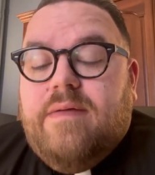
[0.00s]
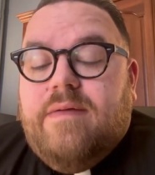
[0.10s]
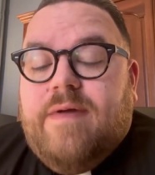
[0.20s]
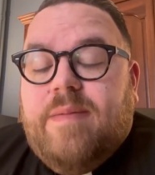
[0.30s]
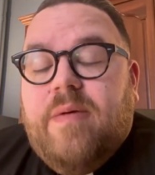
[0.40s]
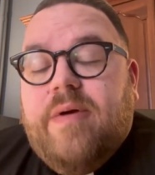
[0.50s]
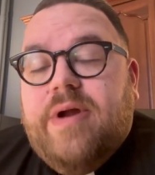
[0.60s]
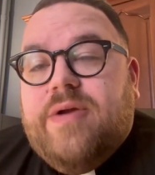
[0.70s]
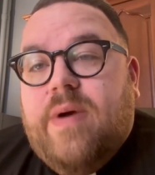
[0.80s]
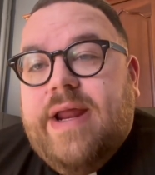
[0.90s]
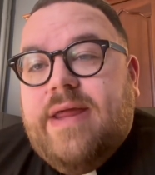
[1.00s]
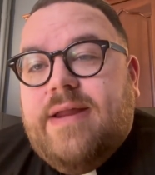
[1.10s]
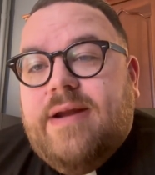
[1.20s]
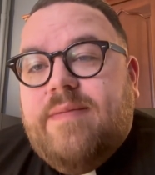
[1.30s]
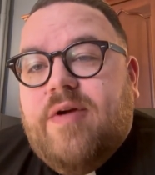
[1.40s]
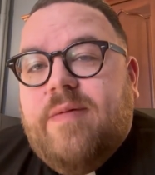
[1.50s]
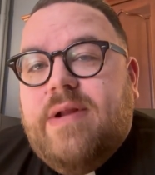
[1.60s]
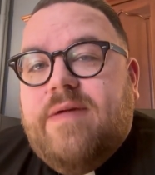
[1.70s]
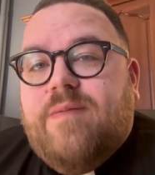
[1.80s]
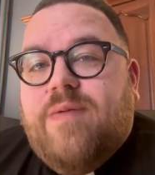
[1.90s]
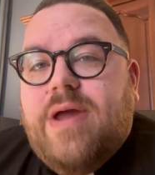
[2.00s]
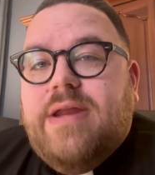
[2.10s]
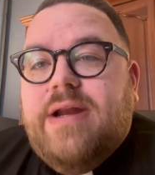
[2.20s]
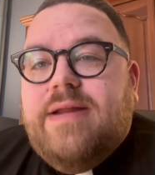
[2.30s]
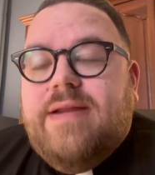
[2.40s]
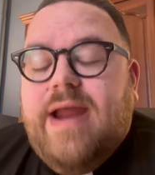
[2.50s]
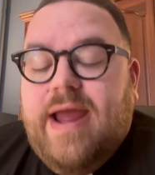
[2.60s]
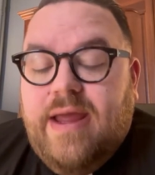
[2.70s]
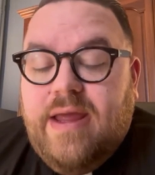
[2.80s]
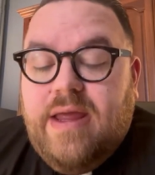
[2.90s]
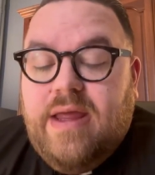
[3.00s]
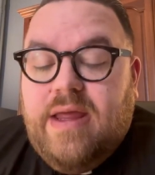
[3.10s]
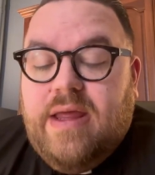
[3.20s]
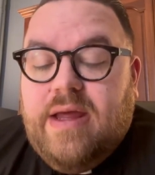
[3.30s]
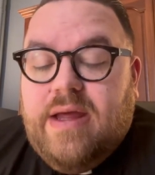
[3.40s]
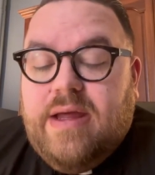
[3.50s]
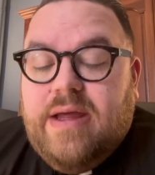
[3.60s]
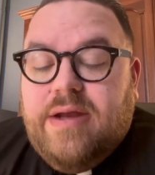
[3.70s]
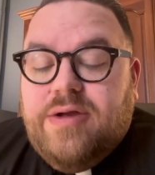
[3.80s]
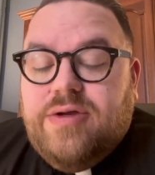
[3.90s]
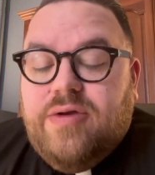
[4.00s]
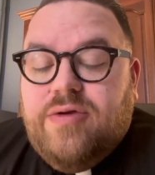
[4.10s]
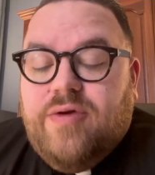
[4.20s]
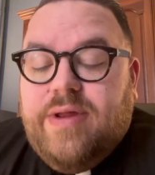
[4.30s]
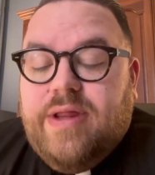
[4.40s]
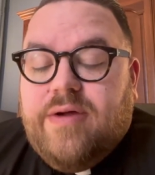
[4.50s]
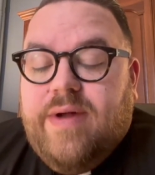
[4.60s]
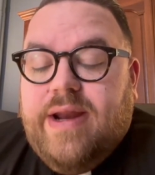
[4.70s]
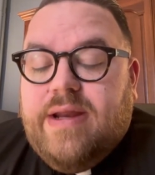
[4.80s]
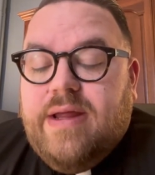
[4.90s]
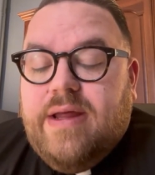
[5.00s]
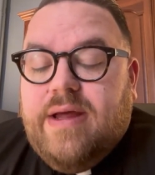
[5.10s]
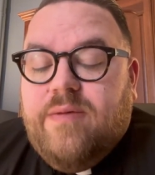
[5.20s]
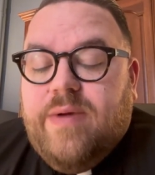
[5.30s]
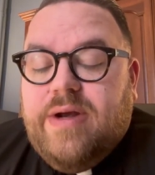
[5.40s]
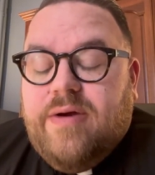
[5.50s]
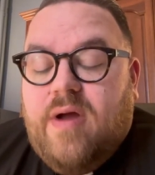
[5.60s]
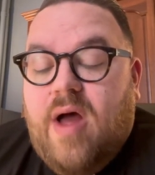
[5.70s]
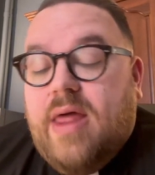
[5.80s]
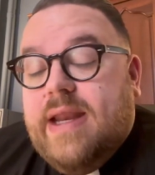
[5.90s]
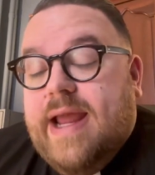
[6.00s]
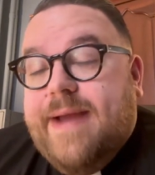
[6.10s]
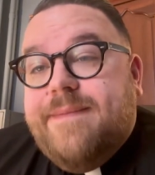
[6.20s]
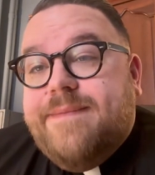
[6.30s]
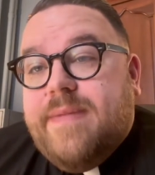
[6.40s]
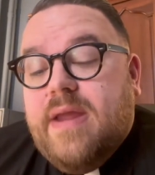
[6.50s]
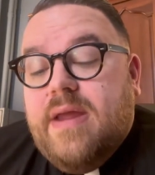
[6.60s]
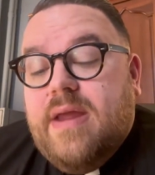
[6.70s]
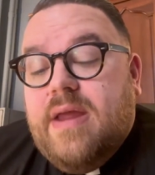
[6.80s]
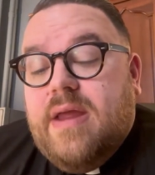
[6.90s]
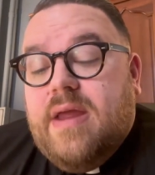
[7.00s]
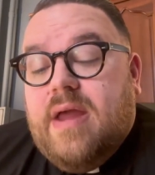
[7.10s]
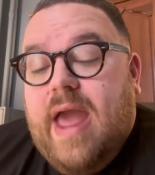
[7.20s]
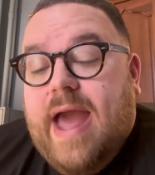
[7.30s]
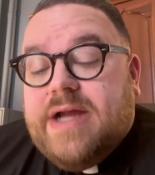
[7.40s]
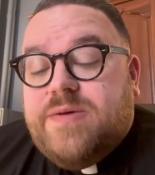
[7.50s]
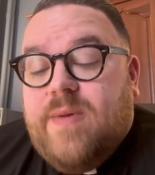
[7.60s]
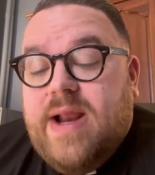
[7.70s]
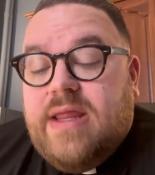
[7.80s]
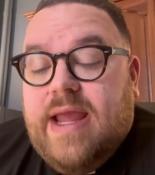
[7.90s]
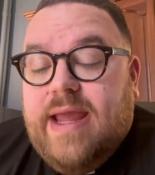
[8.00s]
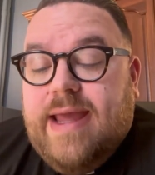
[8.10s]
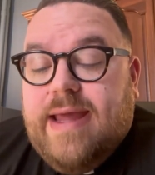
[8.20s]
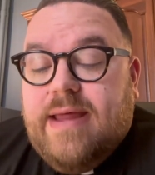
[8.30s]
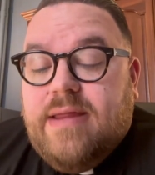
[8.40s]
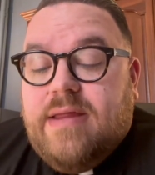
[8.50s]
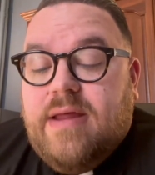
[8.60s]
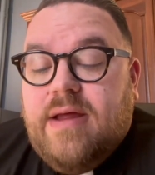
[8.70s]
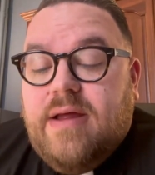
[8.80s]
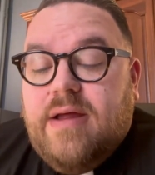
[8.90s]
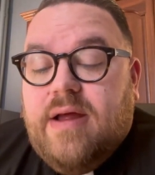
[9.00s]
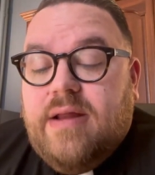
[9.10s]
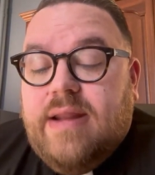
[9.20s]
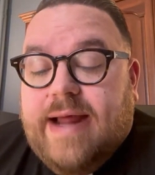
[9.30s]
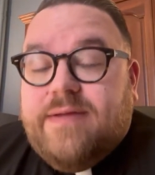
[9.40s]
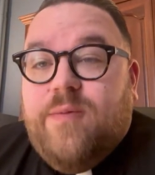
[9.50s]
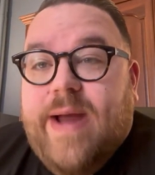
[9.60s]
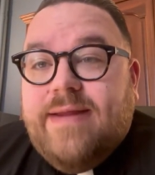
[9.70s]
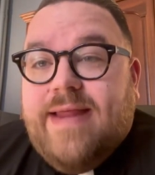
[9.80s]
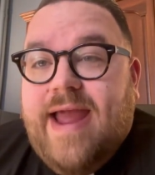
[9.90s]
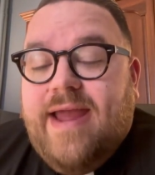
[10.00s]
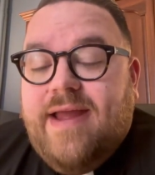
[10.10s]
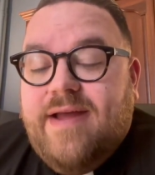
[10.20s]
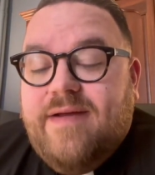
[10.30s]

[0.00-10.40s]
February 20th, in observance of President's Day. Enjoy the great winter holiday. Ash Wednesday is next Wednesday,